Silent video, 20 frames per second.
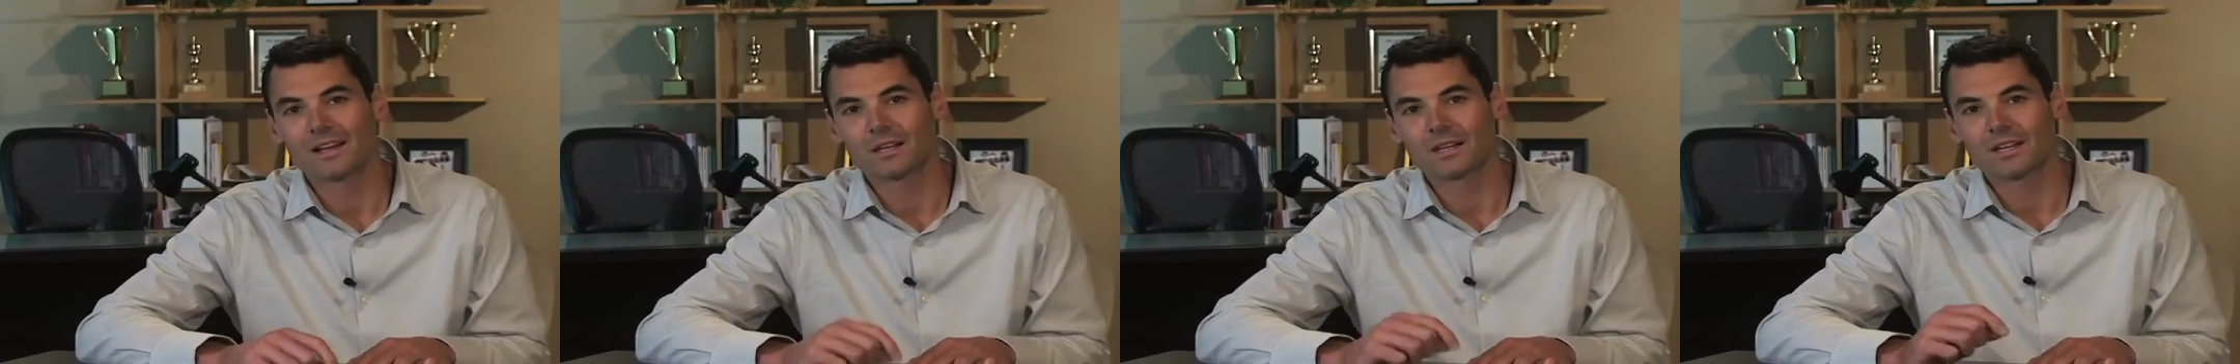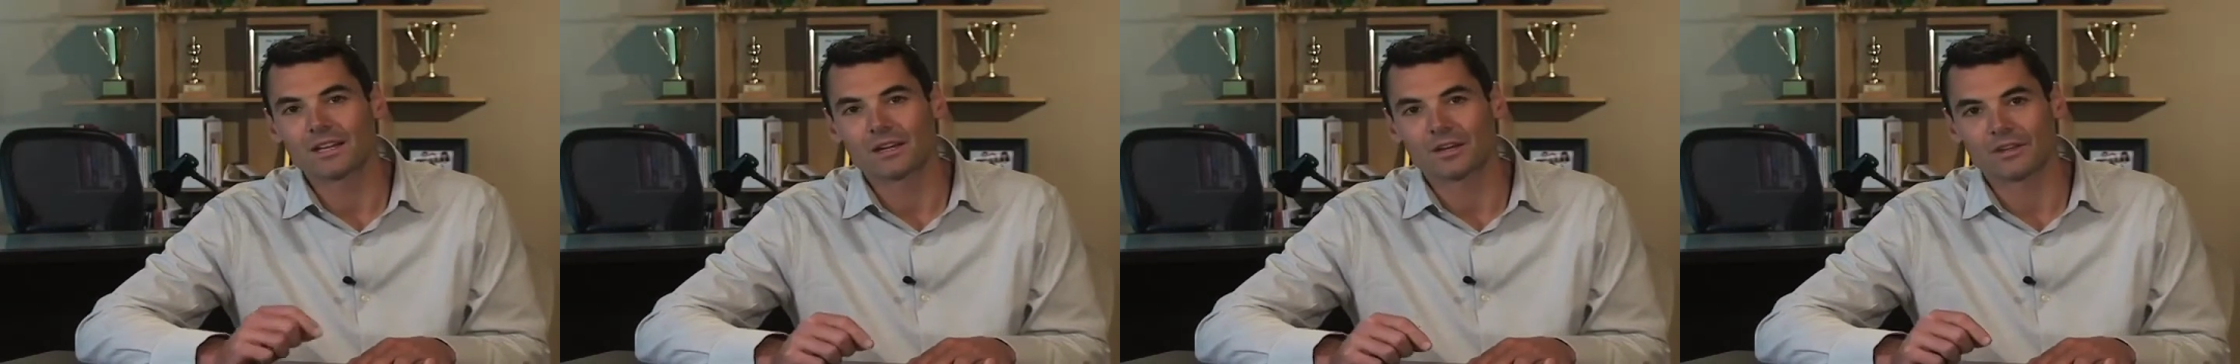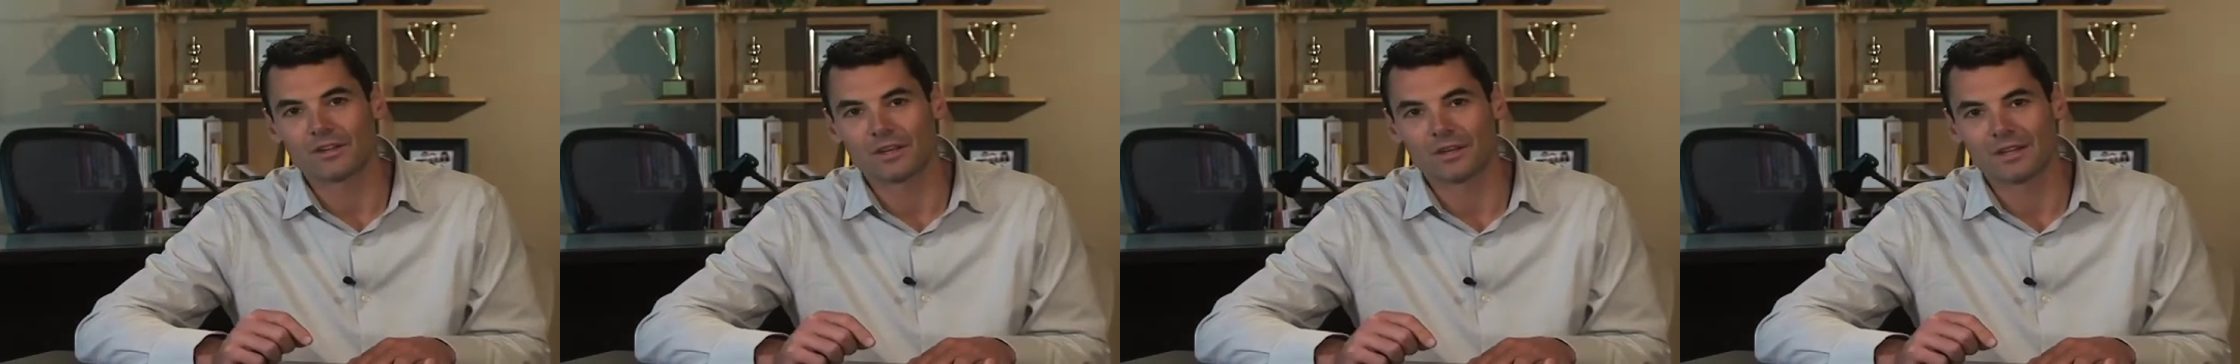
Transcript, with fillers: click on the